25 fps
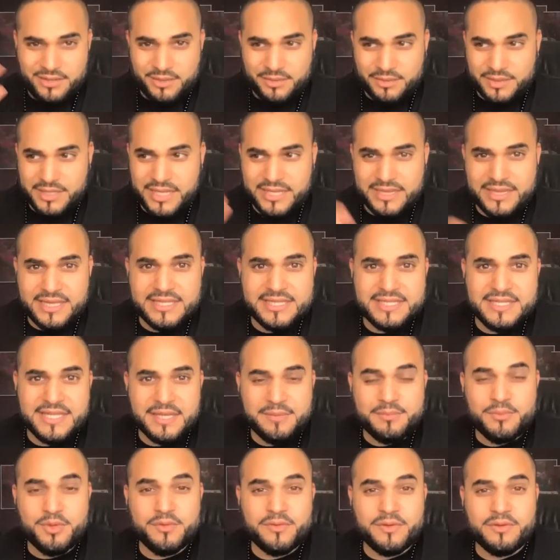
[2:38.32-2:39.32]
get this thing
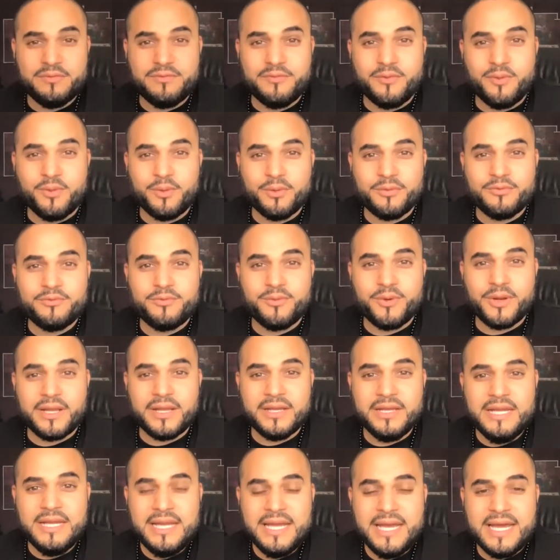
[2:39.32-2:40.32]
moving forward for you.
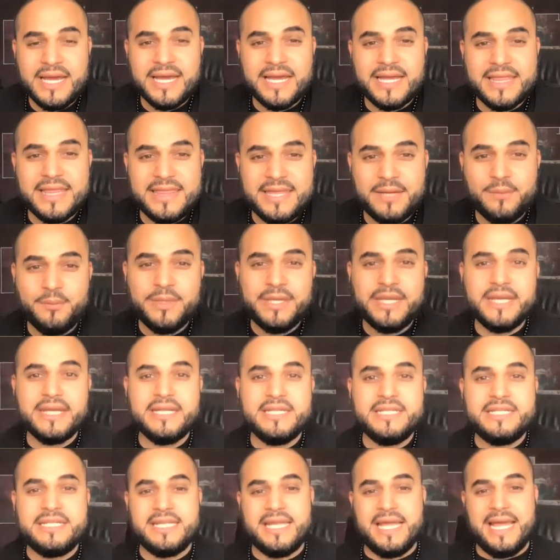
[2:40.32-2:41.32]
Then we get
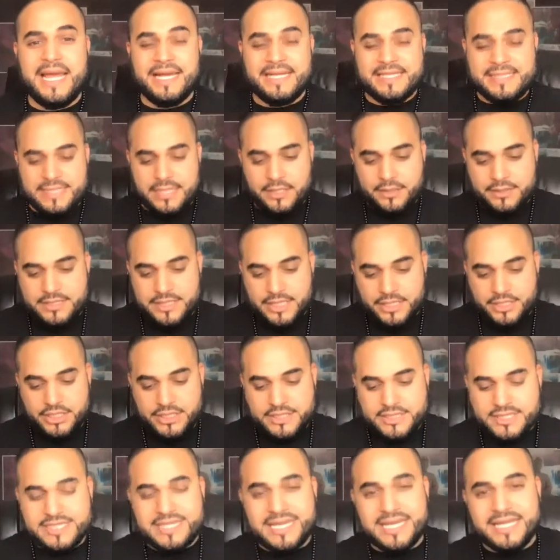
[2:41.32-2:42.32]
into the Excel session.
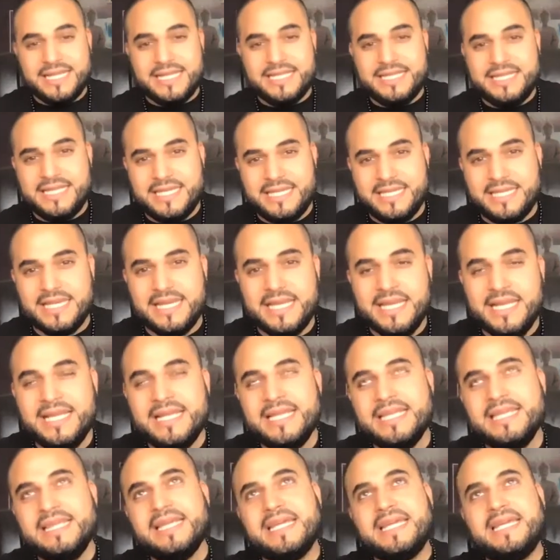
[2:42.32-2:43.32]
This is kind of like the
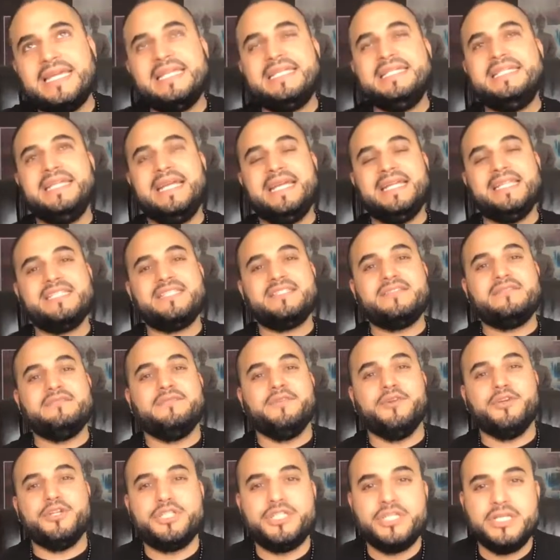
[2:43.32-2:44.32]
condensed
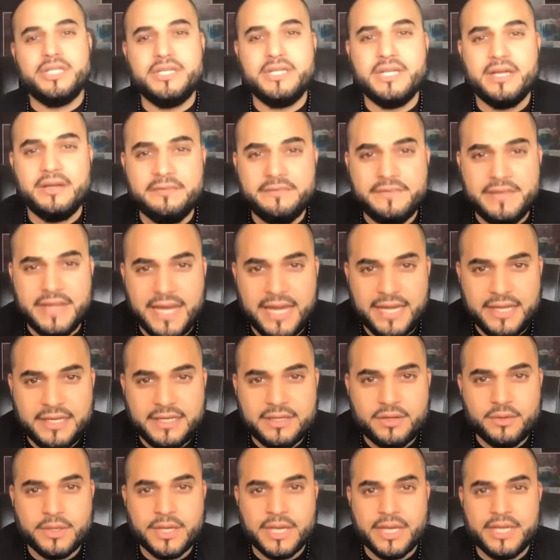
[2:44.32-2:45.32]
version of that.
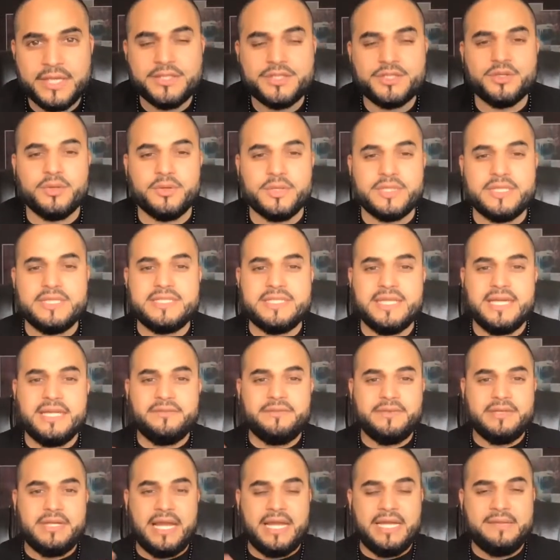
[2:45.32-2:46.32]
Okay, so inside of a
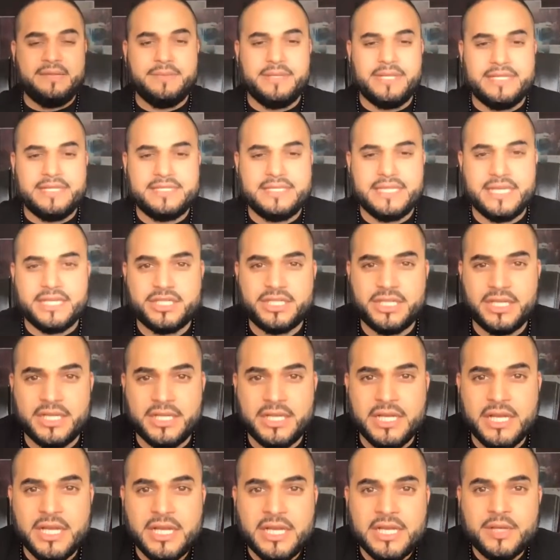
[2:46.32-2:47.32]
90-minute
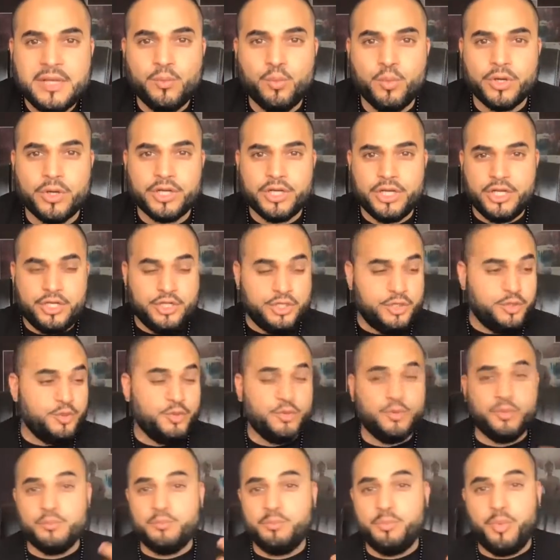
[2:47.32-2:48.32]
session, we're going to
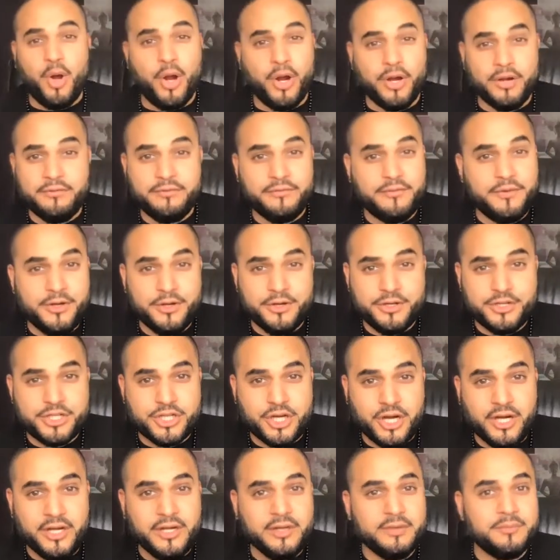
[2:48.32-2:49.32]
do part for your
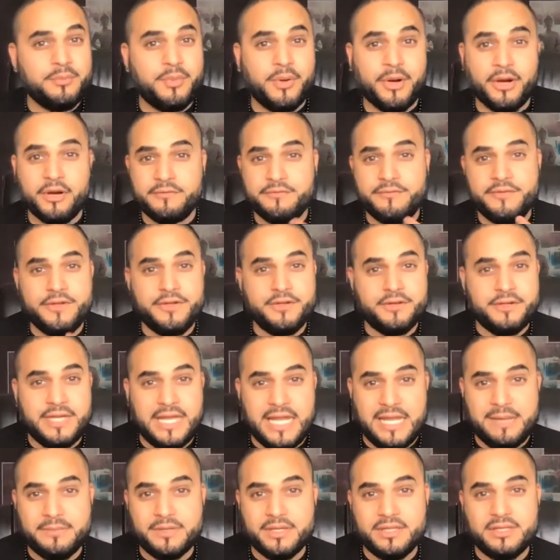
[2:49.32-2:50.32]
chart, part for your
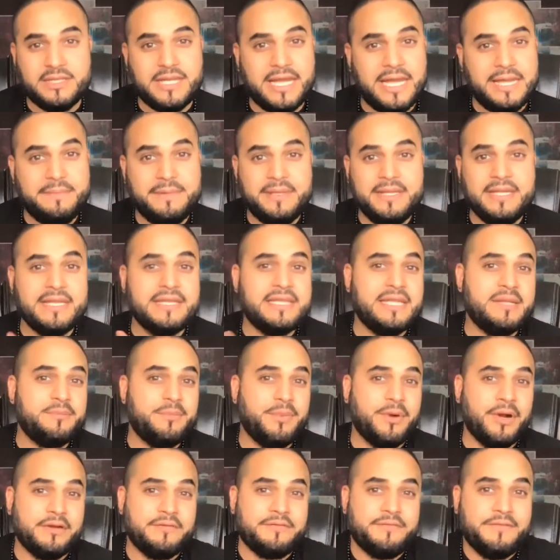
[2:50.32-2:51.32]
name and alignment, and then
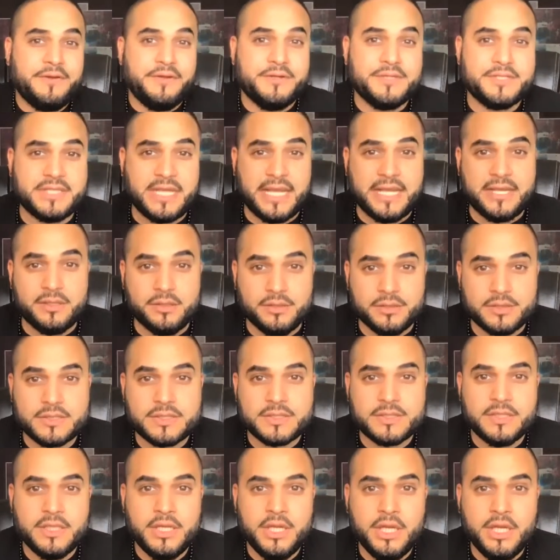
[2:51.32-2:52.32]
part for your cycles.